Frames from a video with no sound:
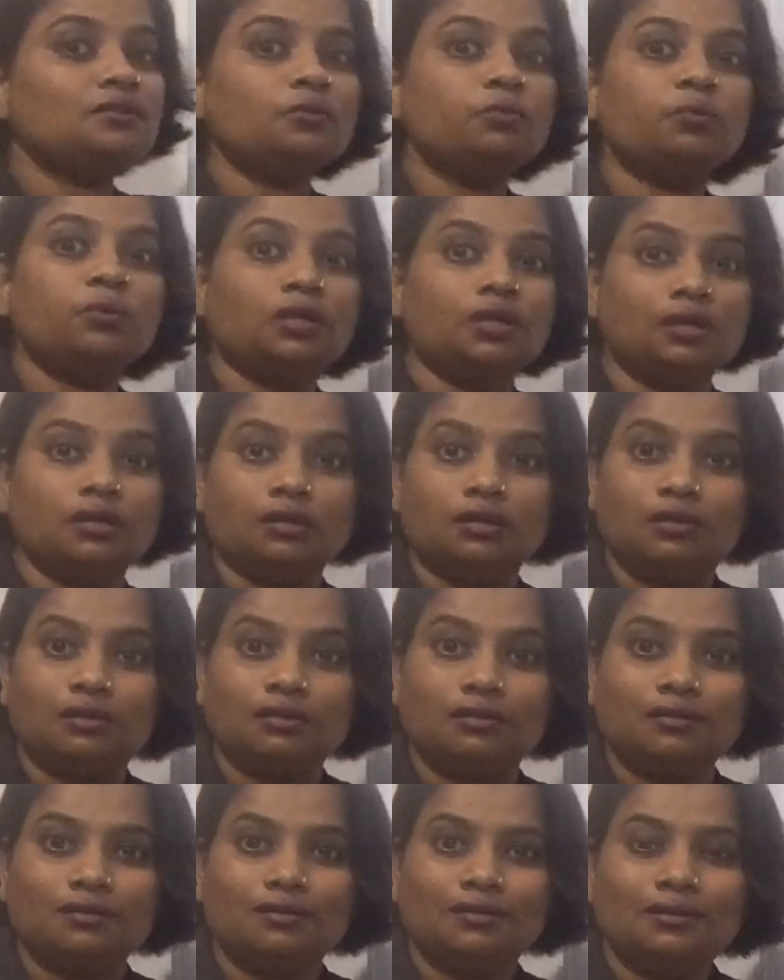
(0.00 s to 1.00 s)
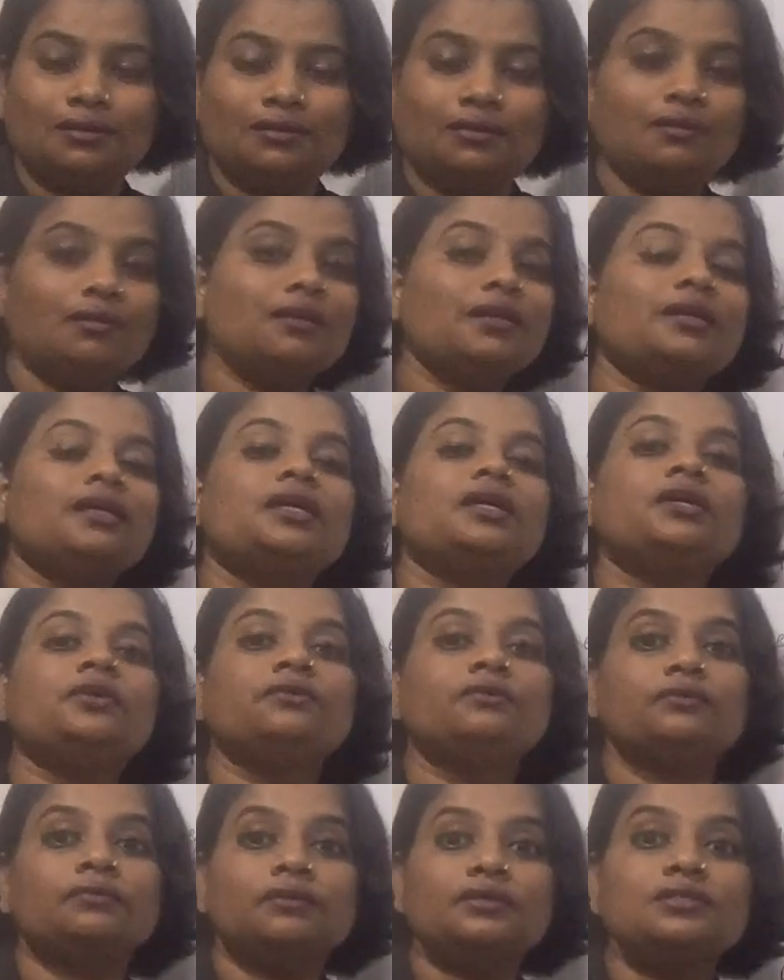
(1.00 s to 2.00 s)
in the world, like
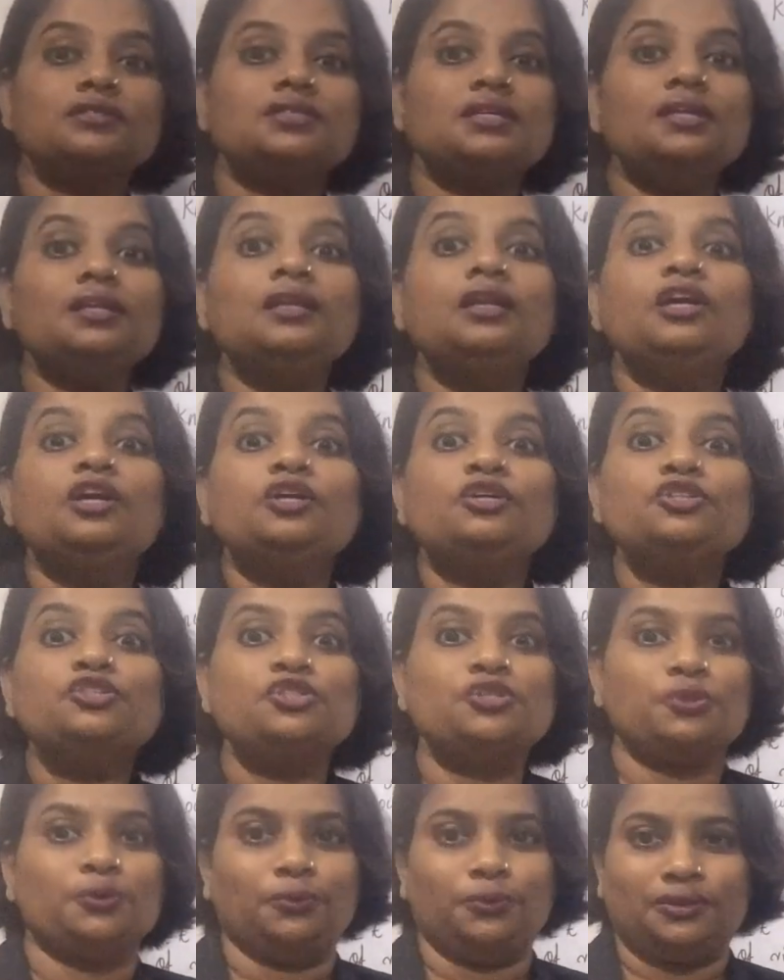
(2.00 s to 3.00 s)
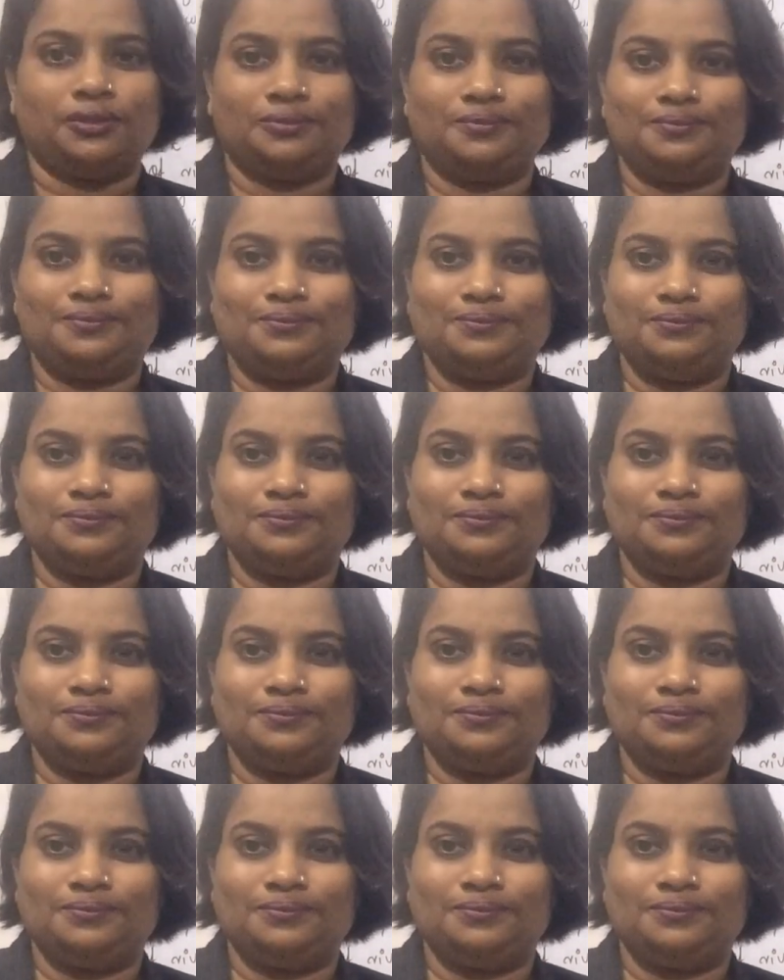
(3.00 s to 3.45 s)
universal truth.